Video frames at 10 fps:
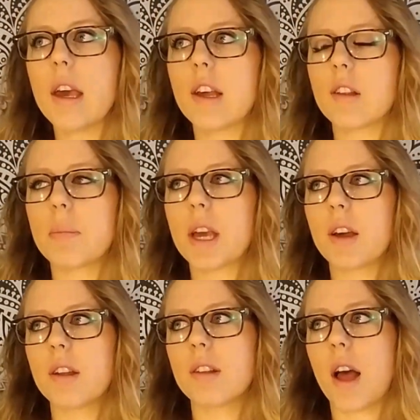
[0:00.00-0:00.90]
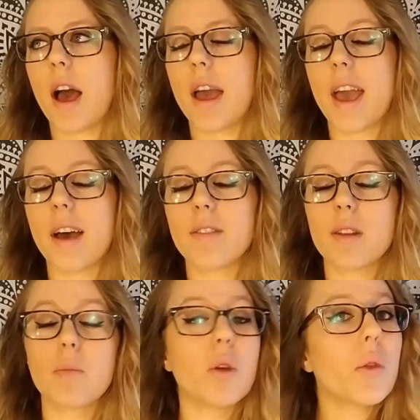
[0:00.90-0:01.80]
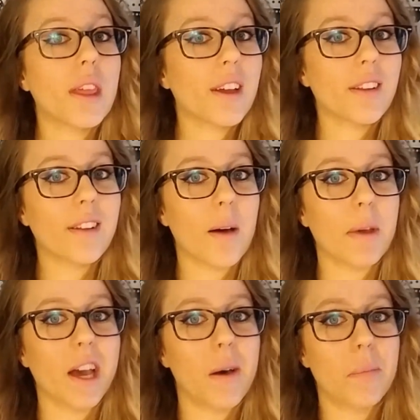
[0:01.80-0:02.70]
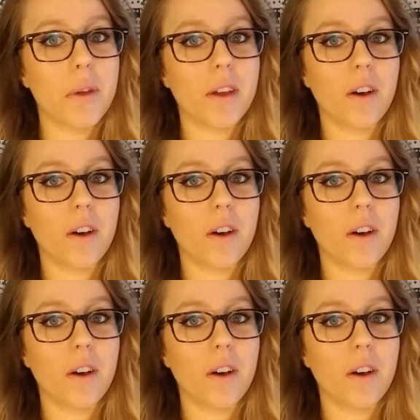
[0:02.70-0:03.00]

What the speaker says: is because I have some new things coming up